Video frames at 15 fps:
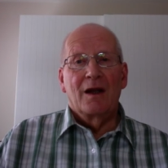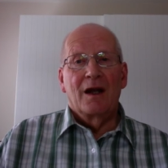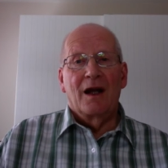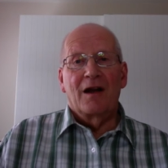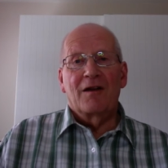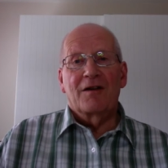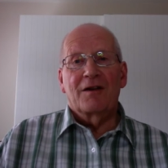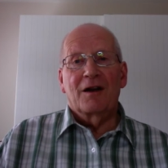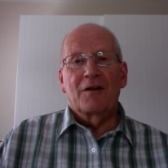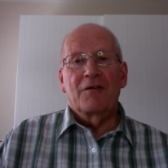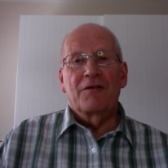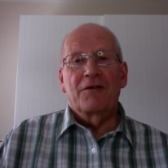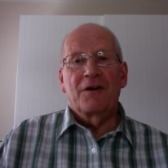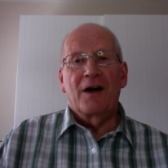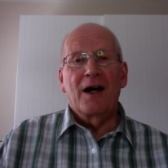And so
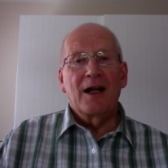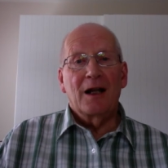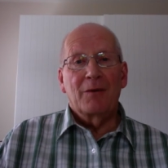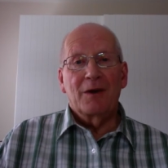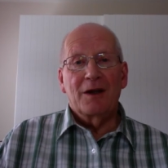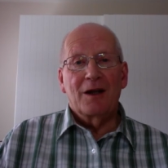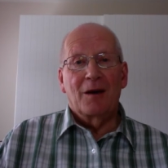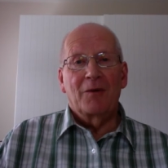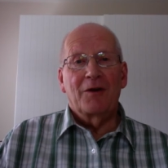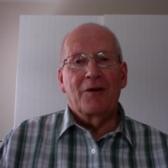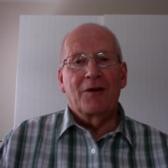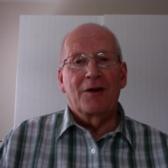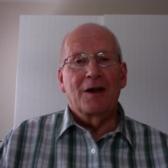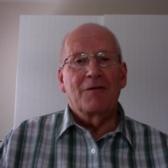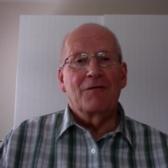finally, we come to
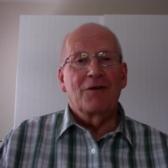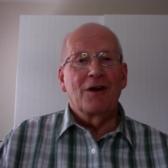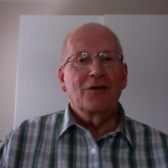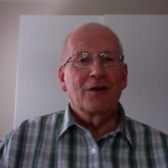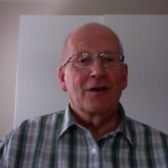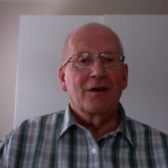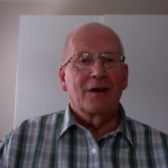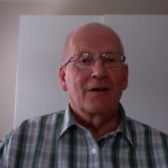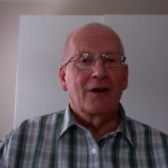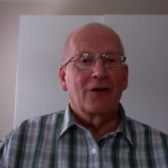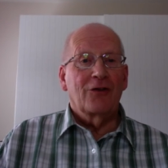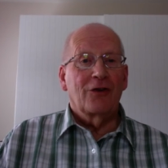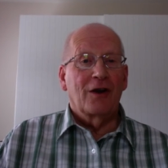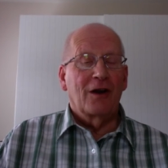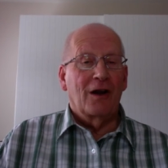the divisions in the
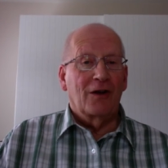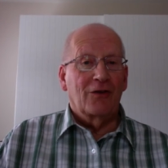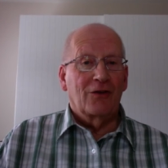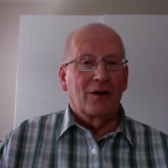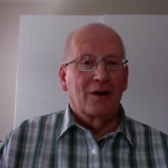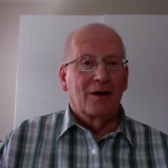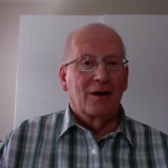church,